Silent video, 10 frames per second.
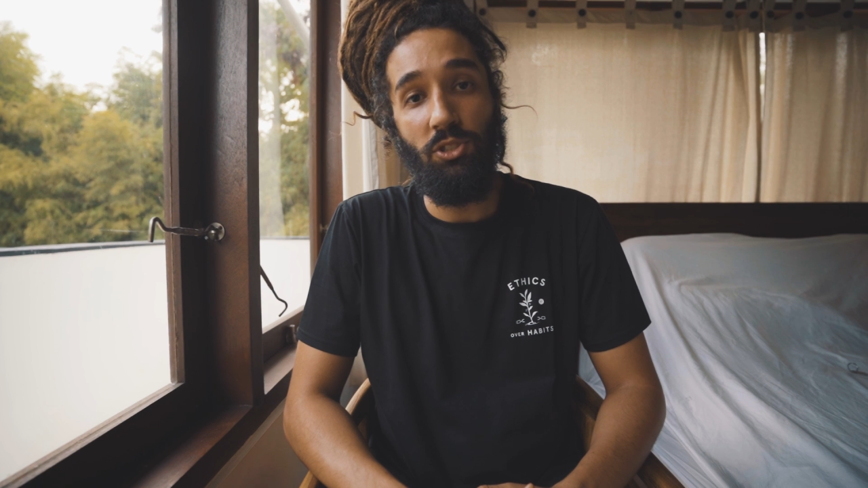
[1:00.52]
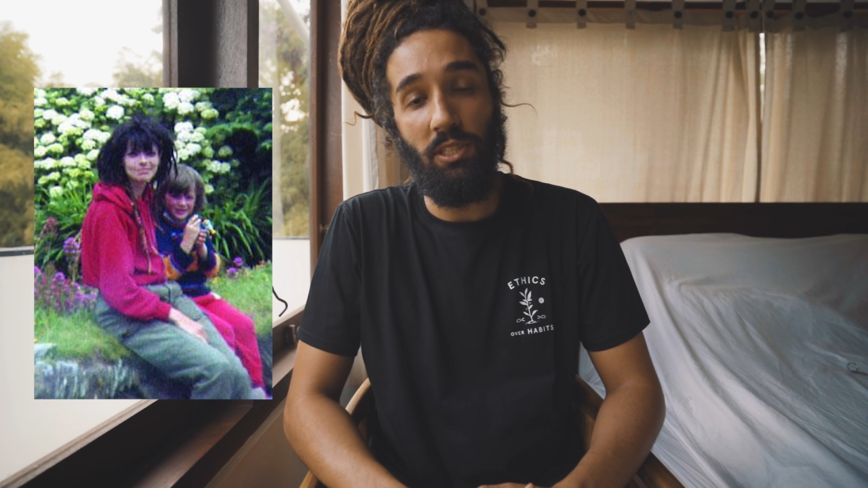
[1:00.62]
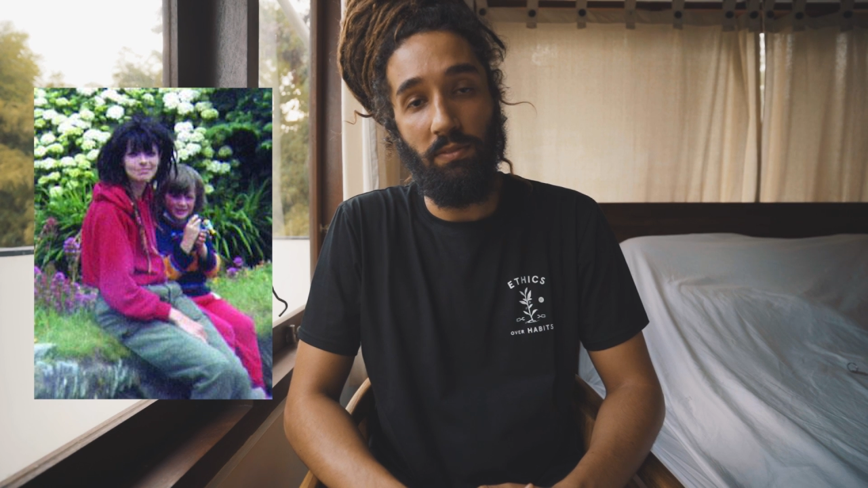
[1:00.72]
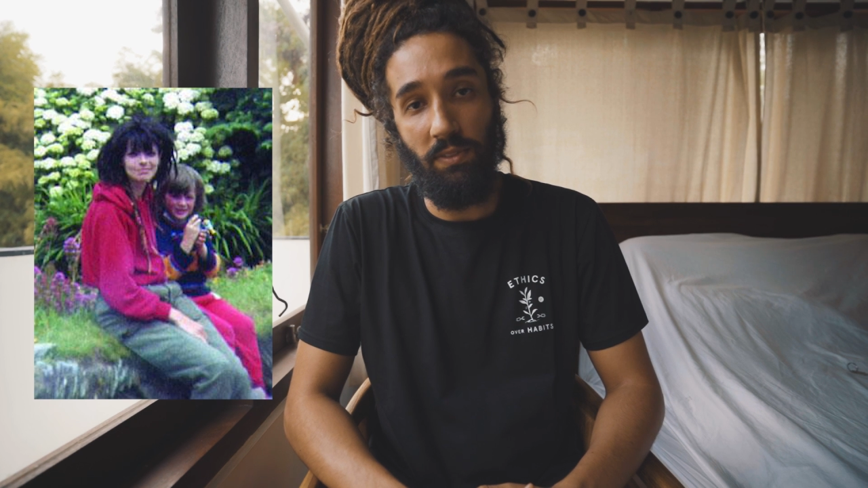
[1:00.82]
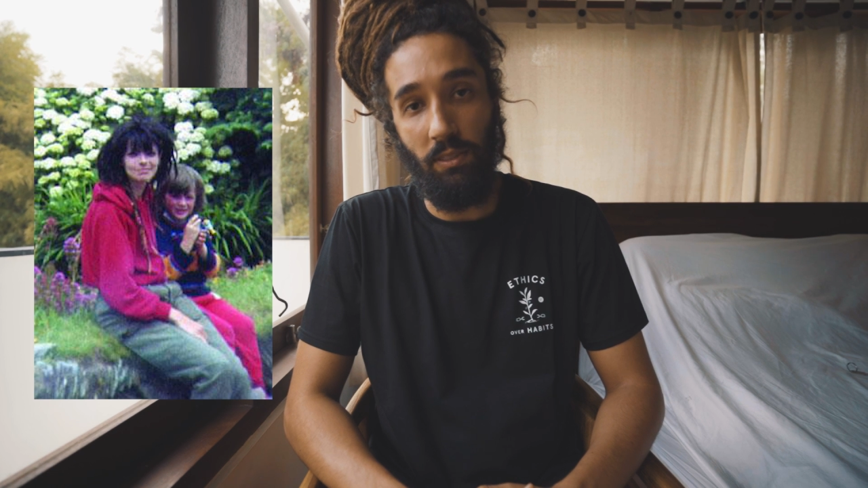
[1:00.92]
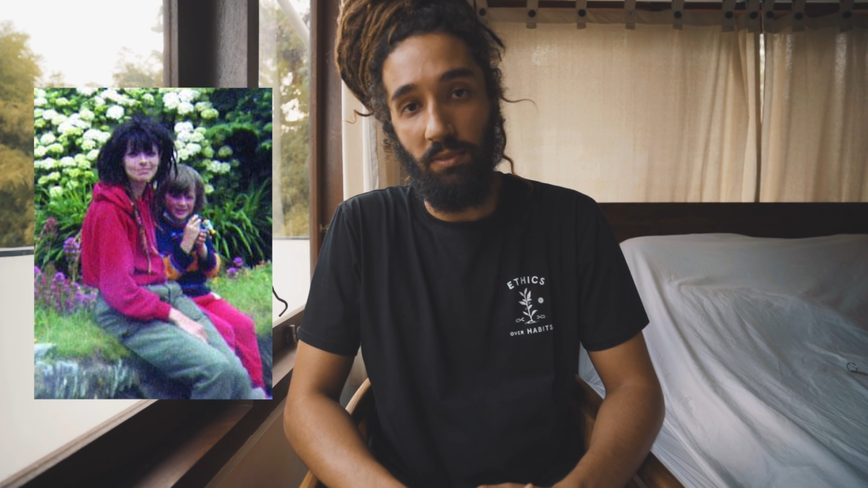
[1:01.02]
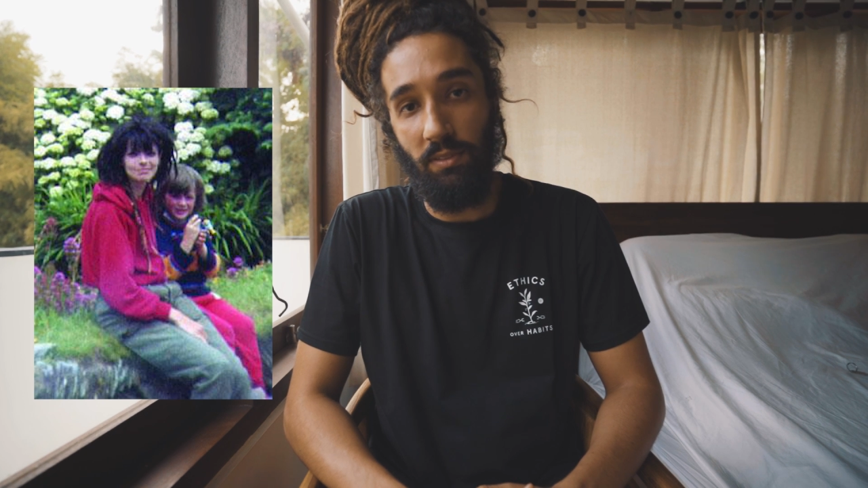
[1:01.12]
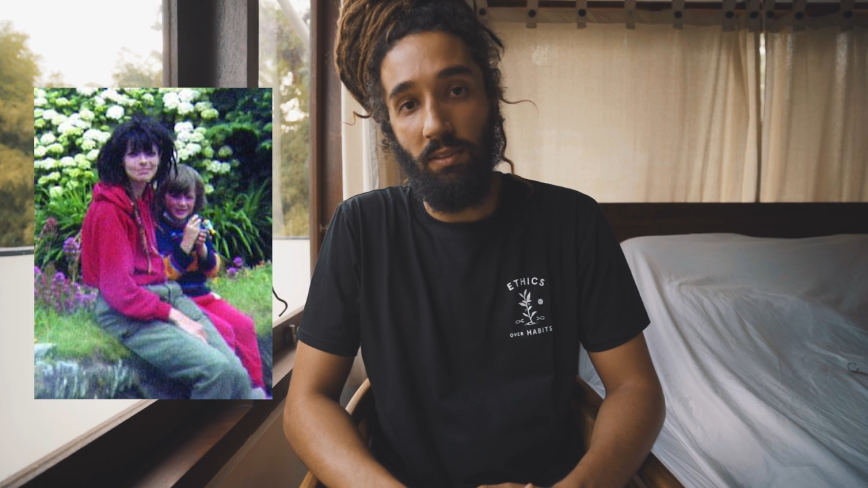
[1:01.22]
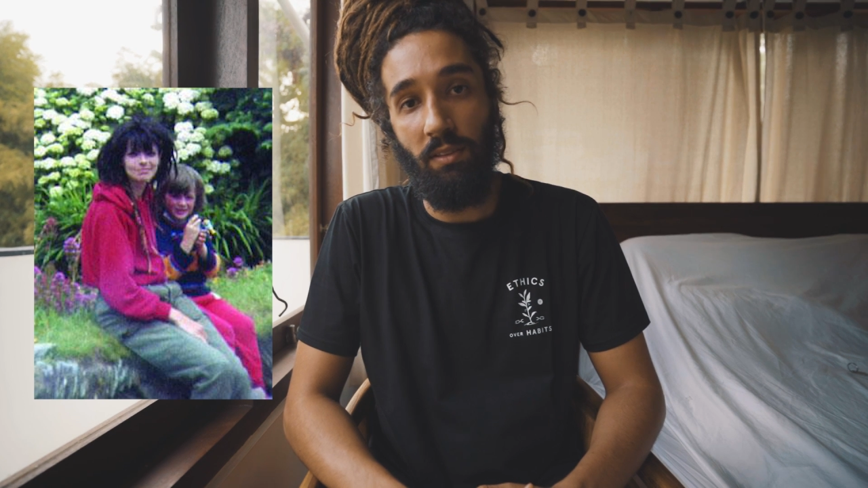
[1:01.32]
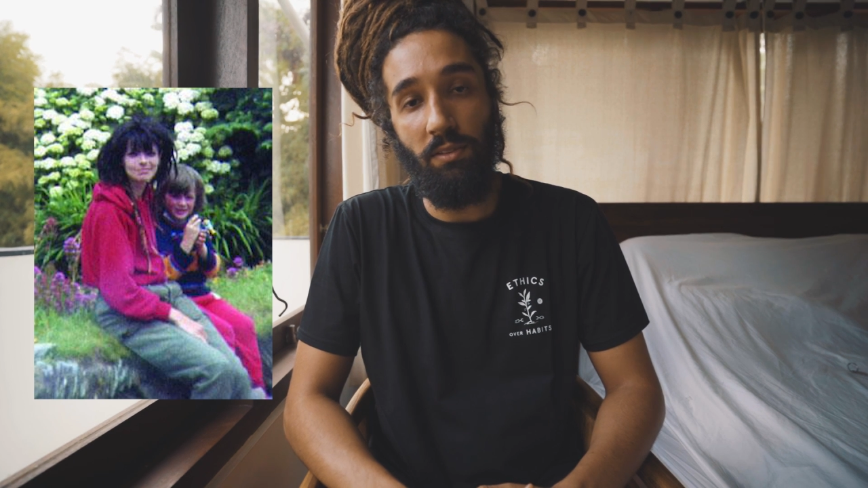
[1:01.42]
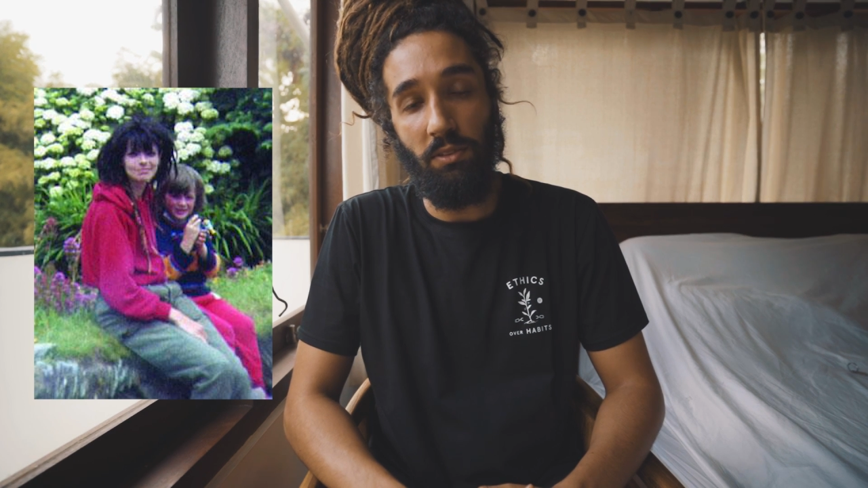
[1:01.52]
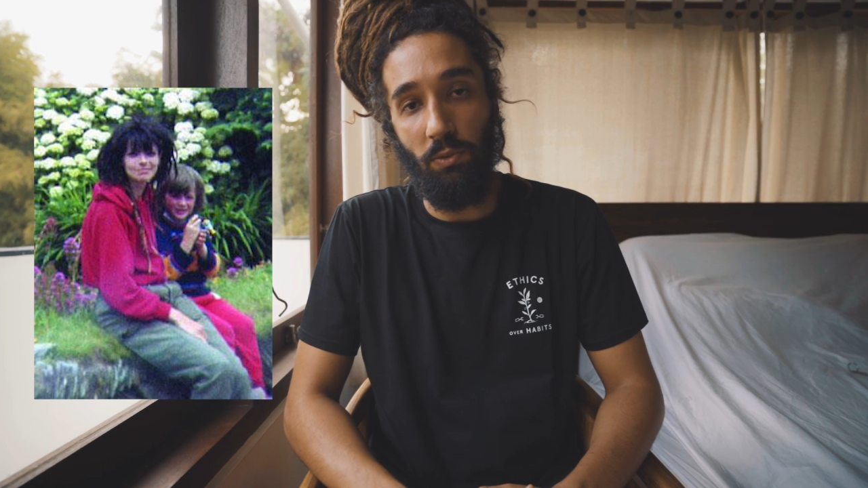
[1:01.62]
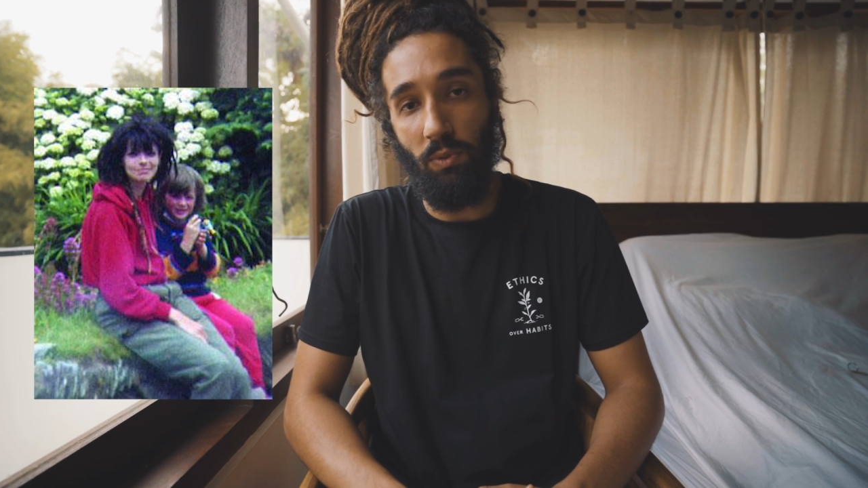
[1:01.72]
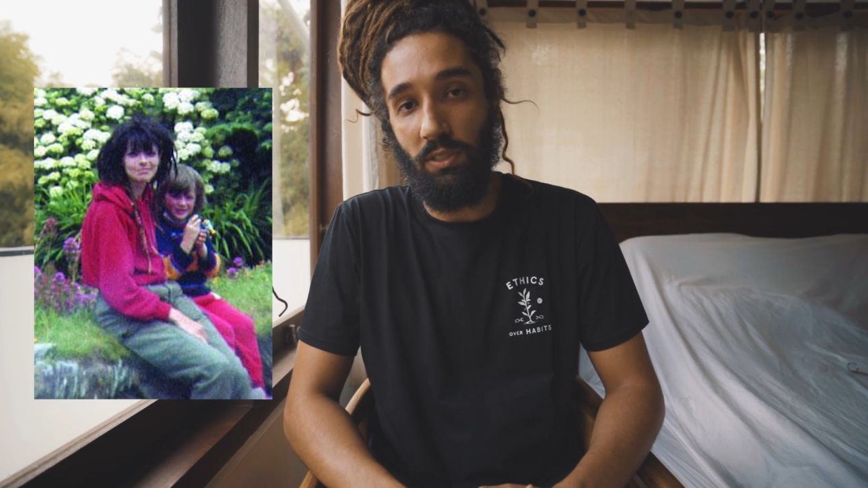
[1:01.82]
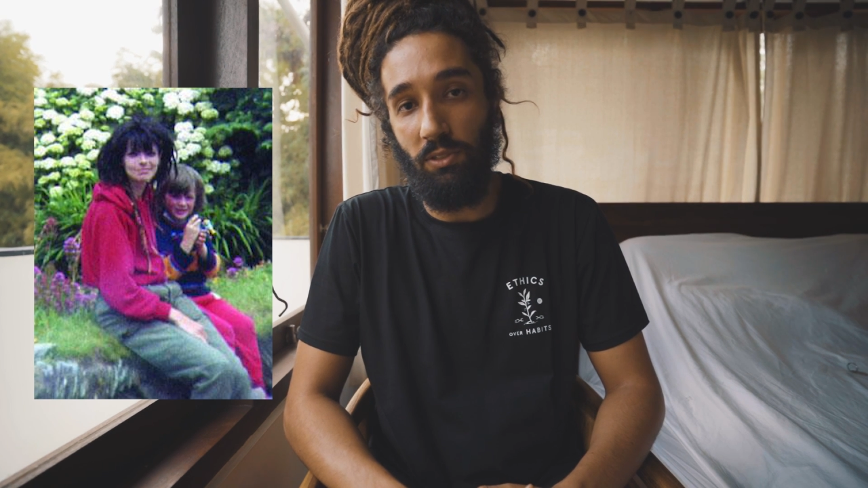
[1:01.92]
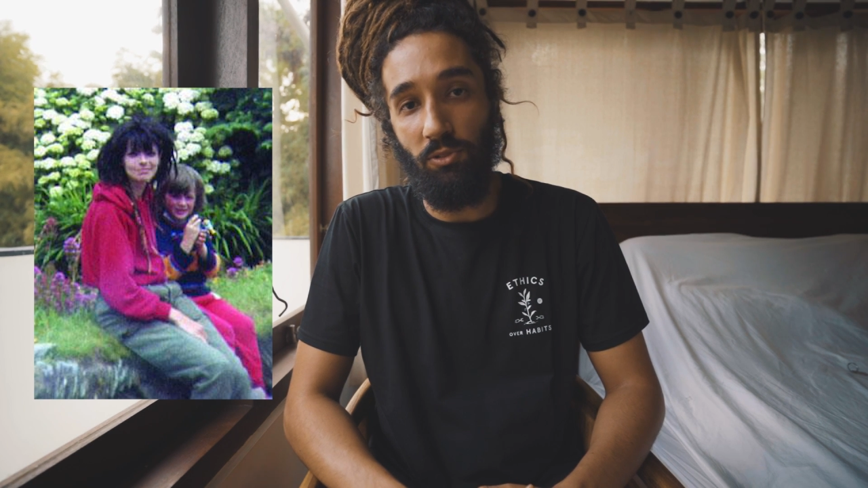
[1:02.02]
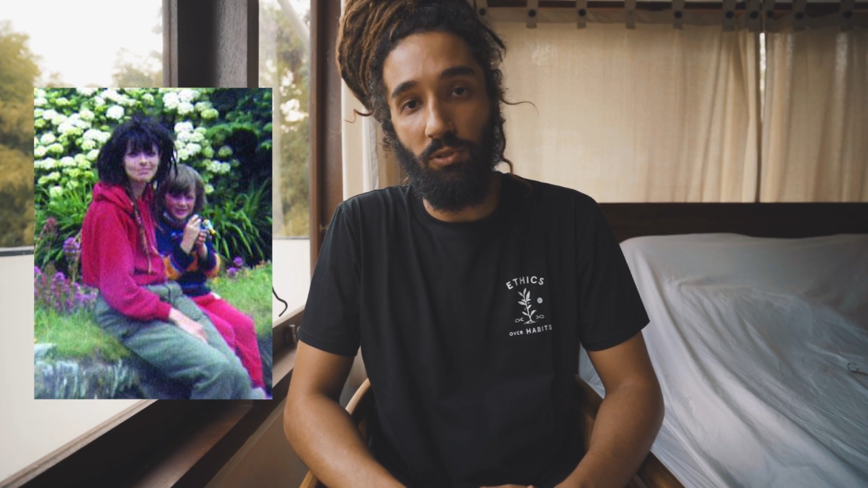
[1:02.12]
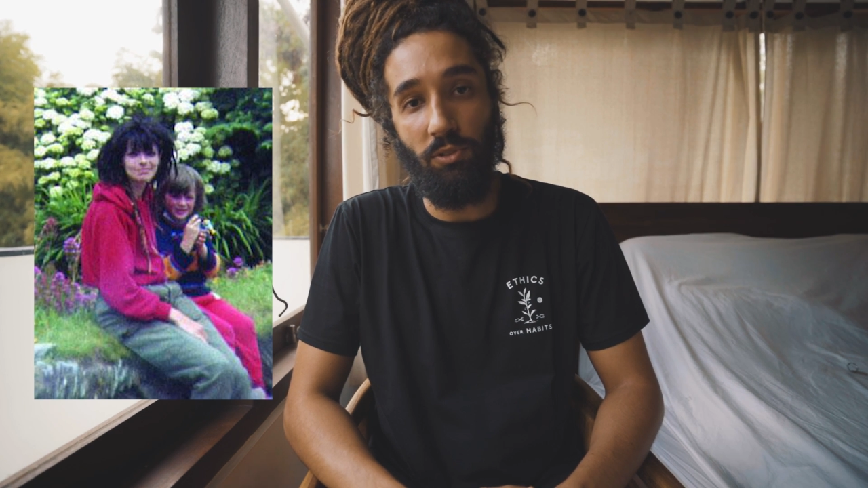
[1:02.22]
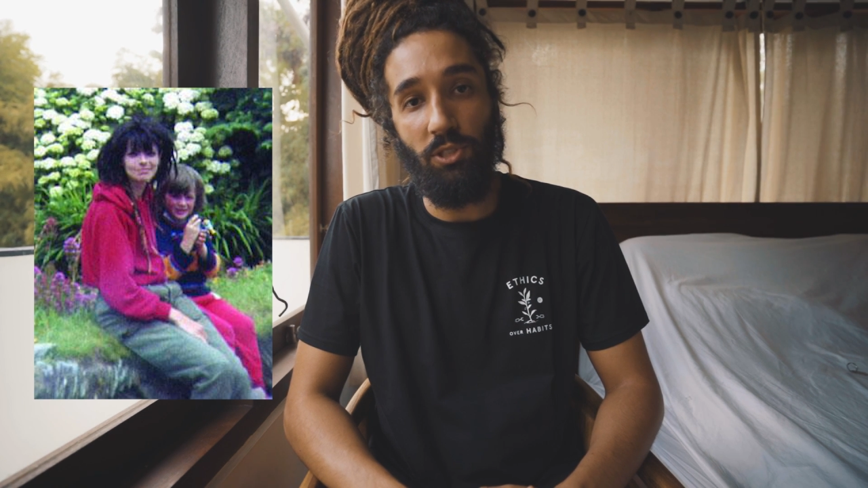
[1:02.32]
Jill Phipps, 31 years old,